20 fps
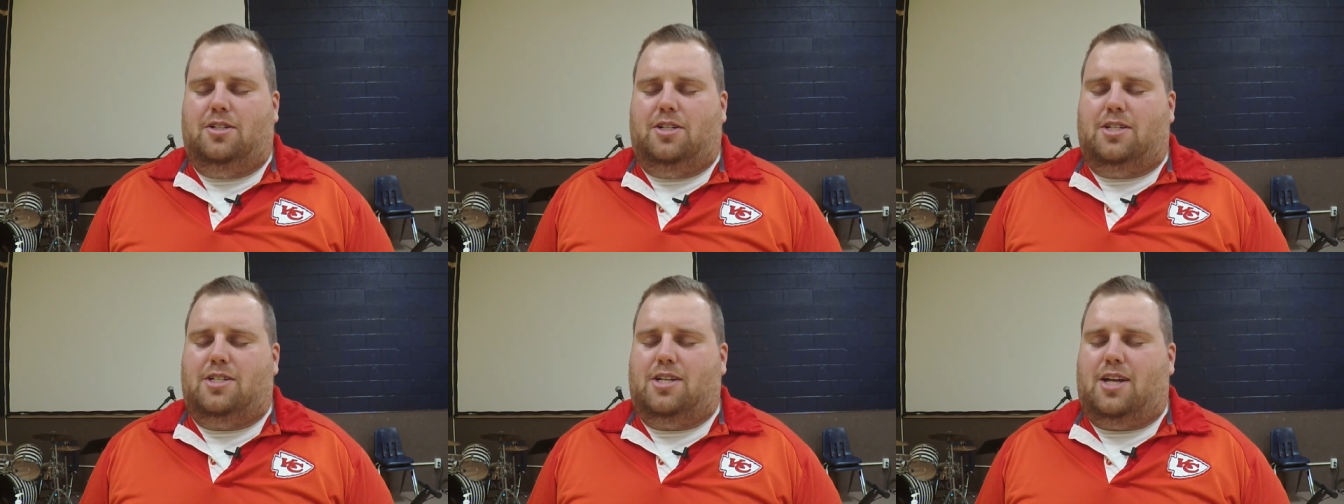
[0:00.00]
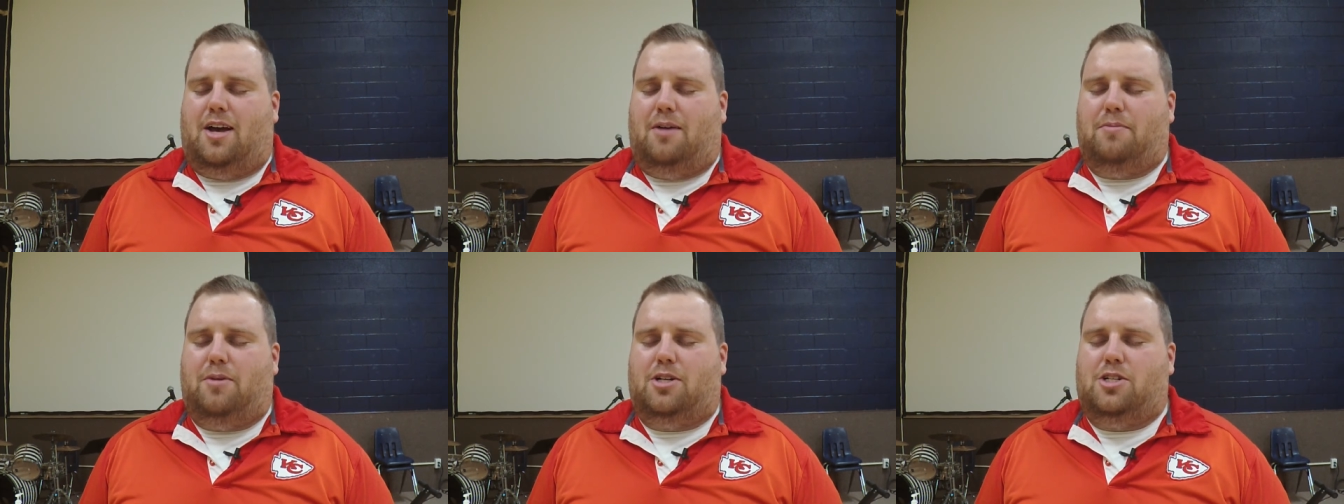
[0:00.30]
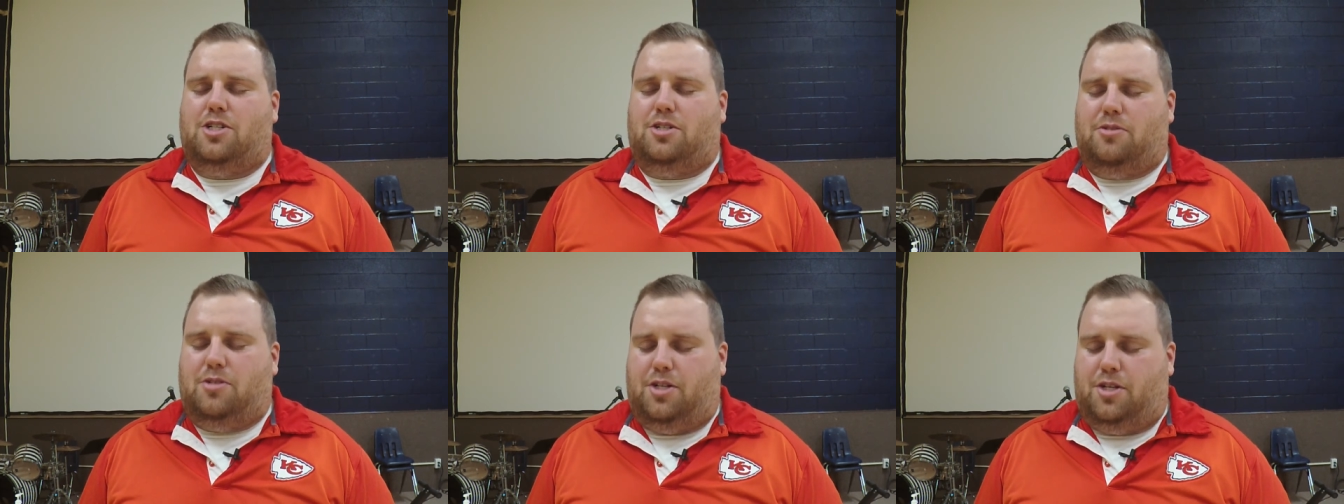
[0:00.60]
just how
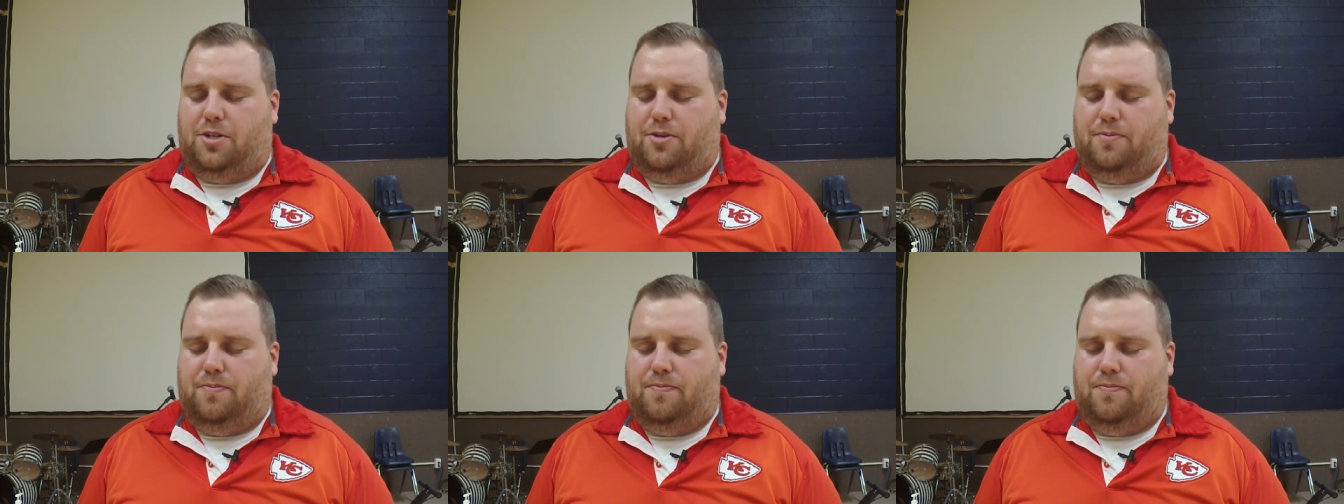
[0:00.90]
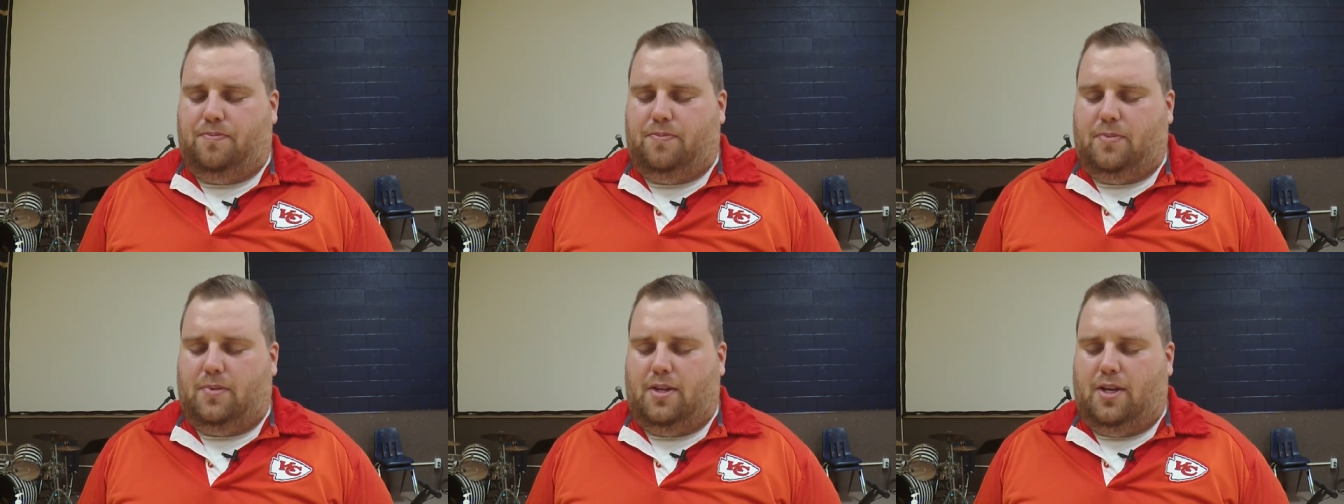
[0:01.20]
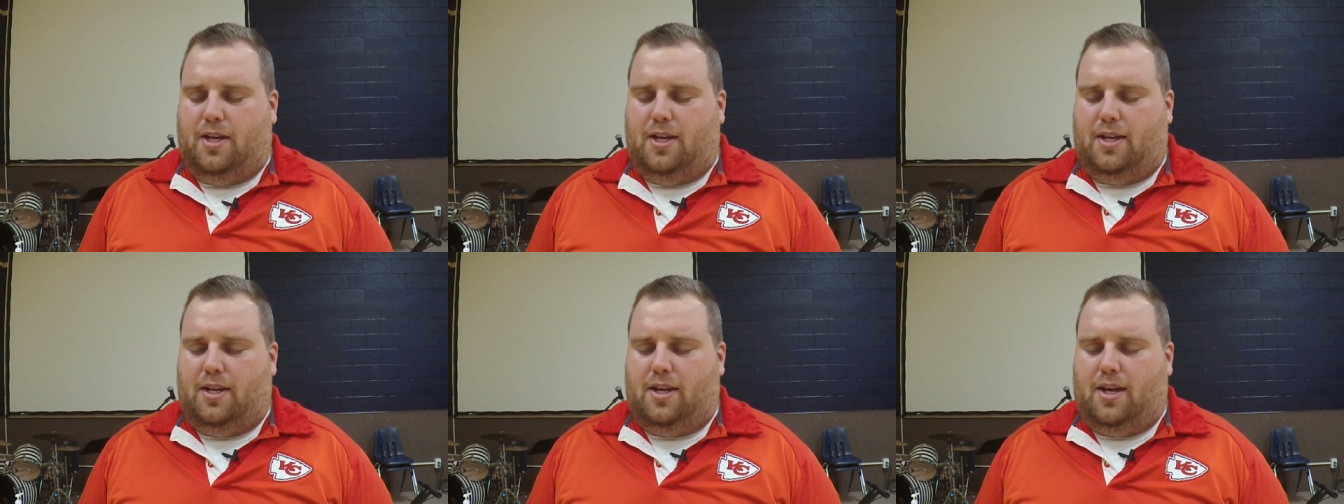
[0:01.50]
much you do
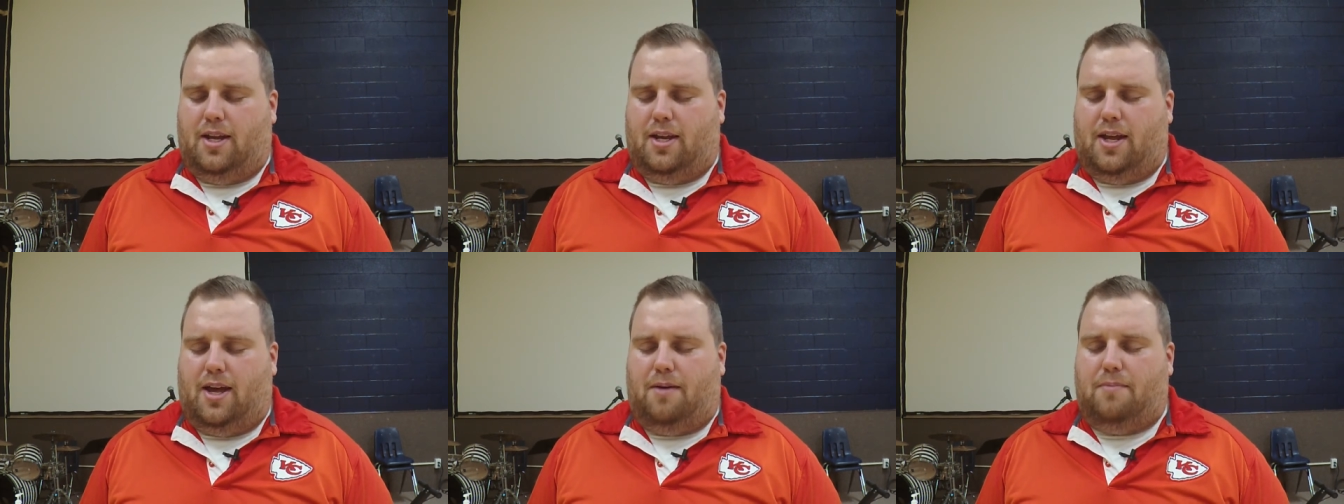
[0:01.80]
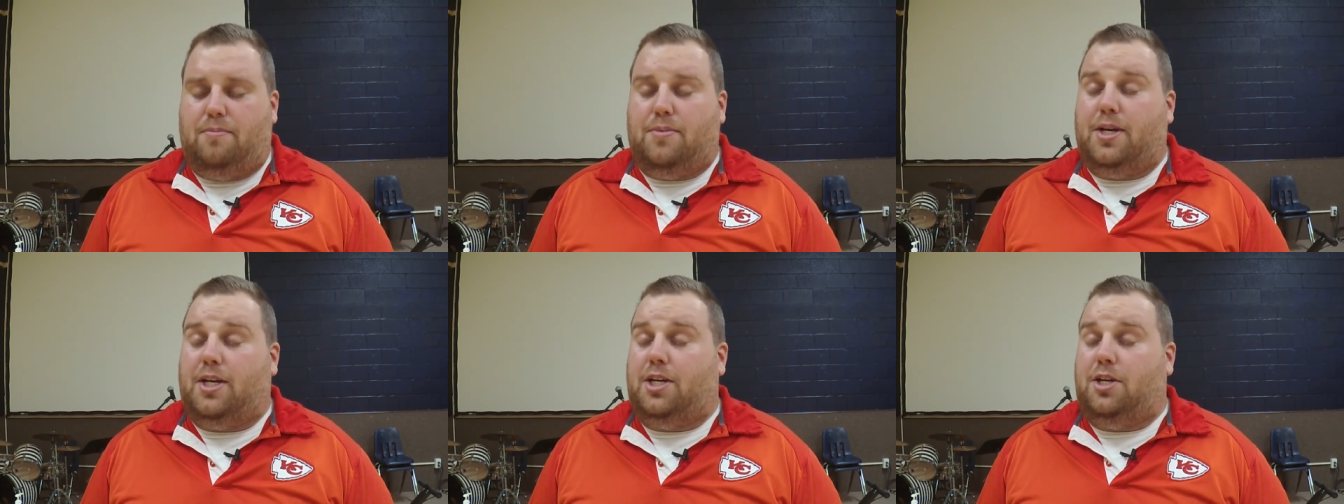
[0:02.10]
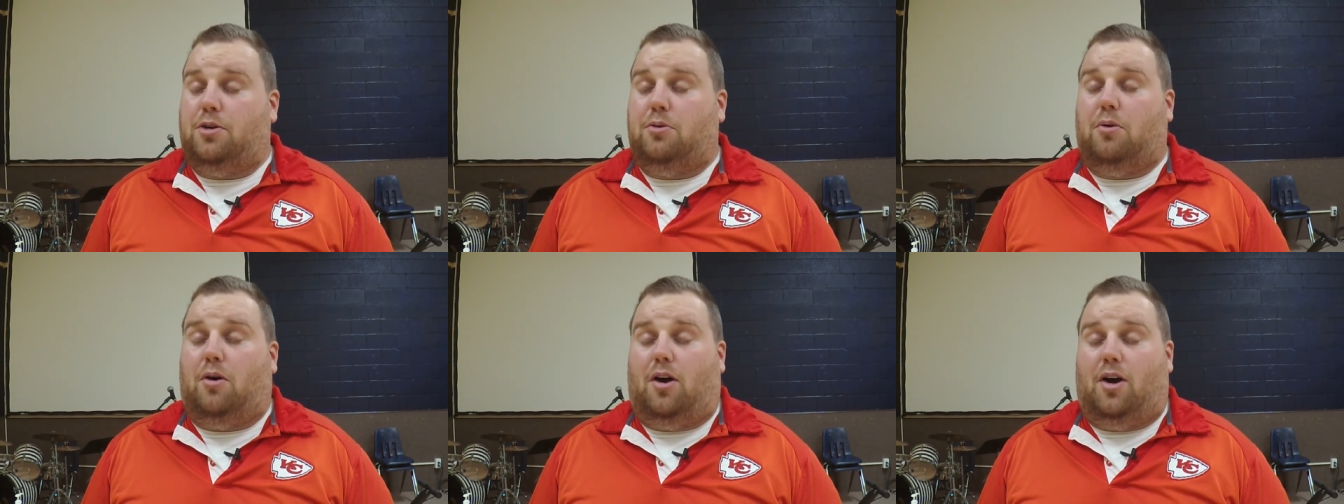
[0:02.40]
and how
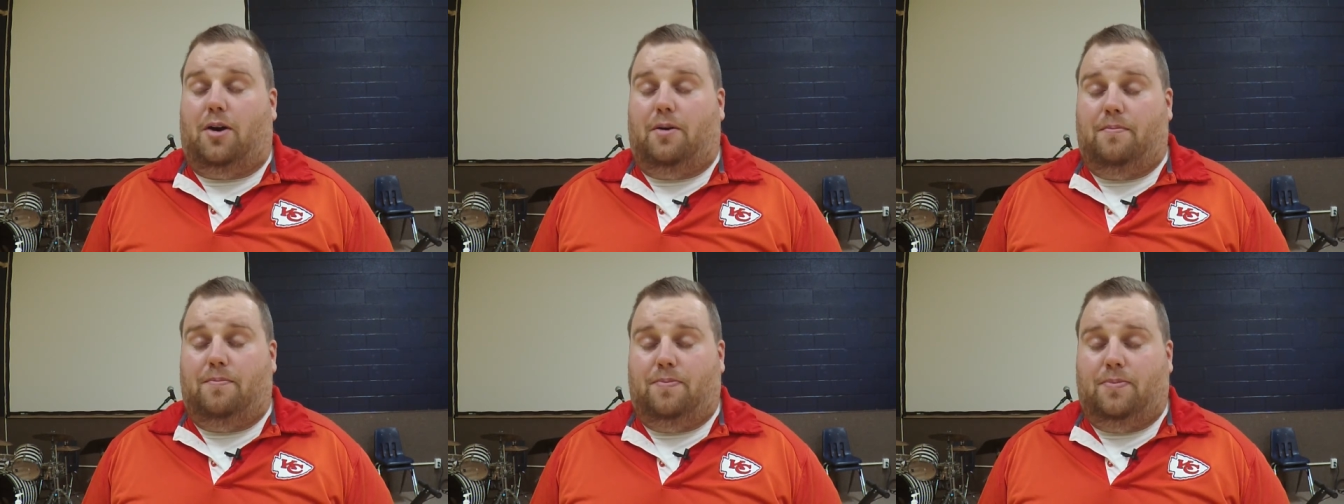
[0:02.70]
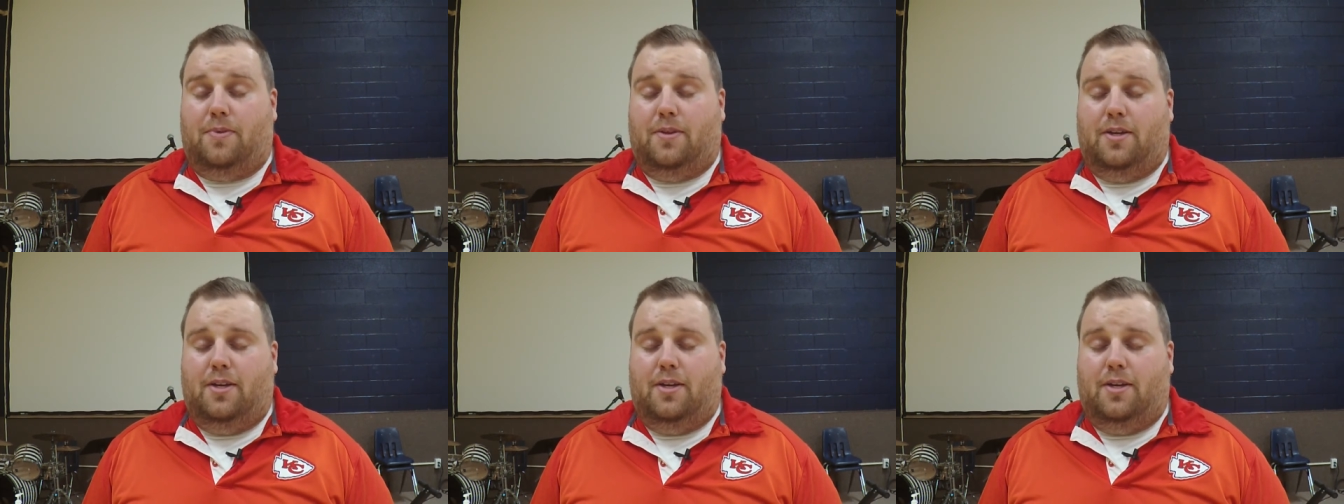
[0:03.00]
big you are.